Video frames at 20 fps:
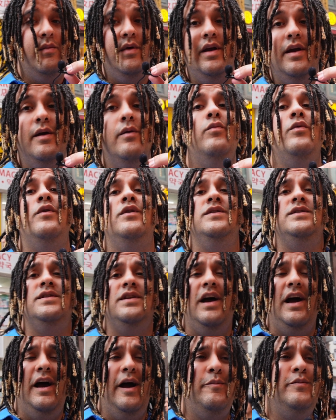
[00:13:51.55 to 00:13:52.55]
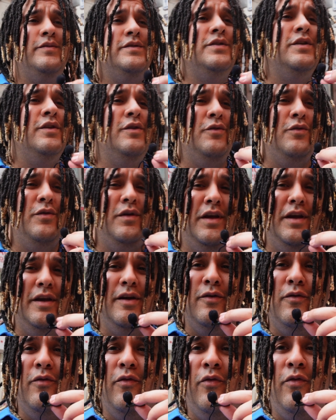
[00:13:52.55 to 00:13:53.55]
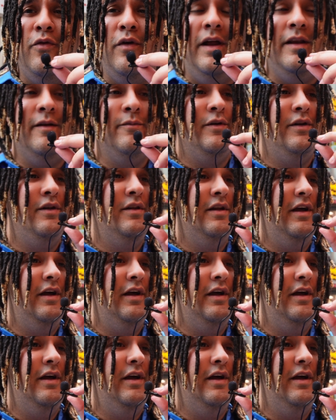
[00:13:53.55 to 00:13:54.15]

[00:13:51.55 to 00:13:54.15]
It was absolutely incredible.